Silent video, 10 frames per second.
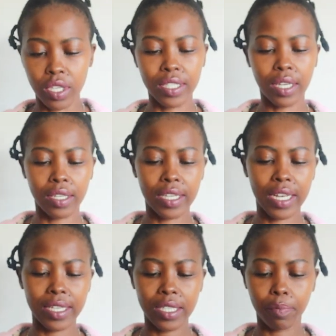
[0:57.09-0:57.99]
these are the
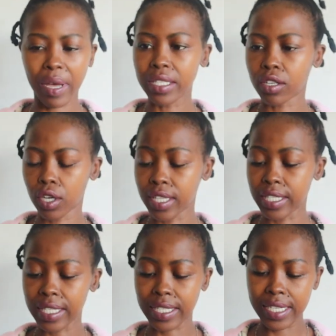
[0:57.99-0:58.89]
elastic bands. I got
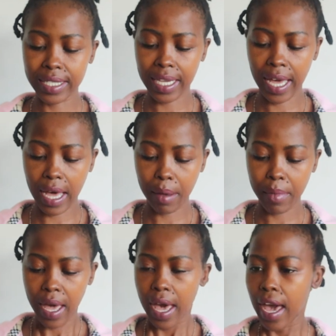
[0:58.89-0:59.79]
these at
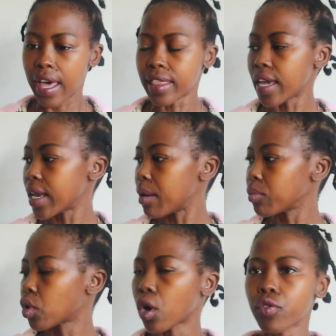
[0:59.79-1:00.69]
Discam, and then
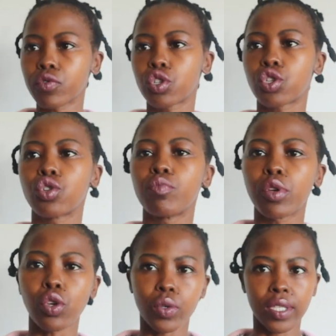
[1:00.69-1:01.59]
I'm going to be
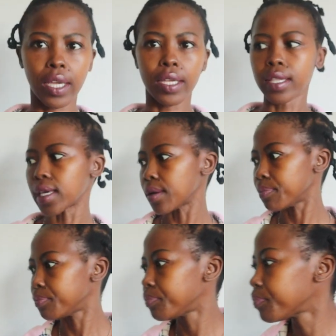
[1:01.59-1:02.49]
using the,
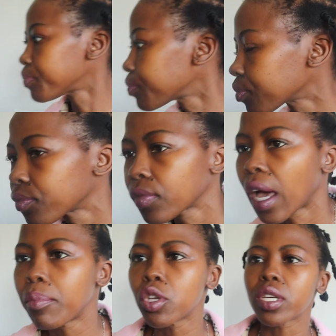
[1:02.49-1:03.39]

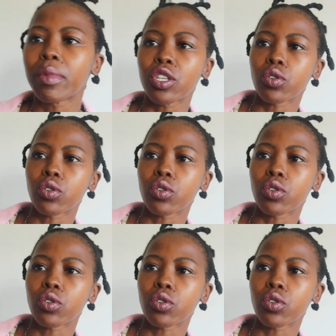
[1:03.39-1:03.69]
I'm using my